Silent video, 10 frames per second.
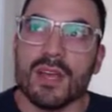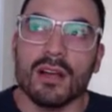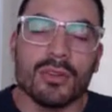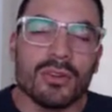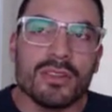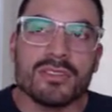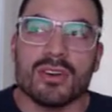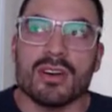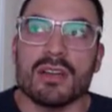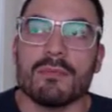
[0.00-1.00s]
a lot of the
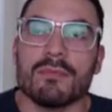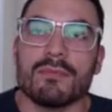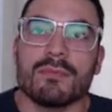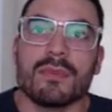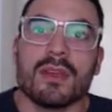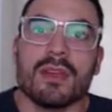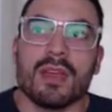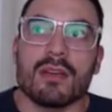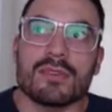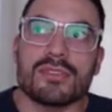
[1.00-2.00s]
time,
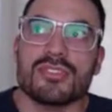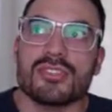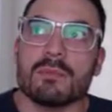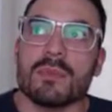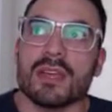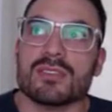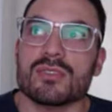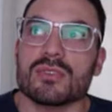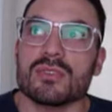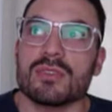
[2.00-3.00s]
if we just jump back
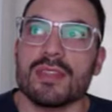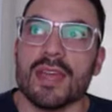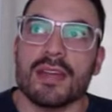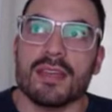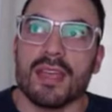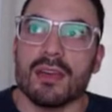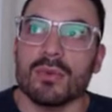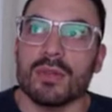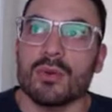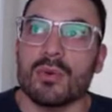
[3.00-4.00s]
to the ad account
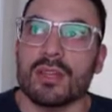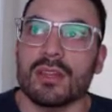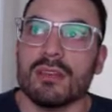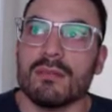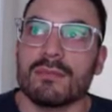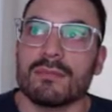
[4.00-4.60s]
really quickly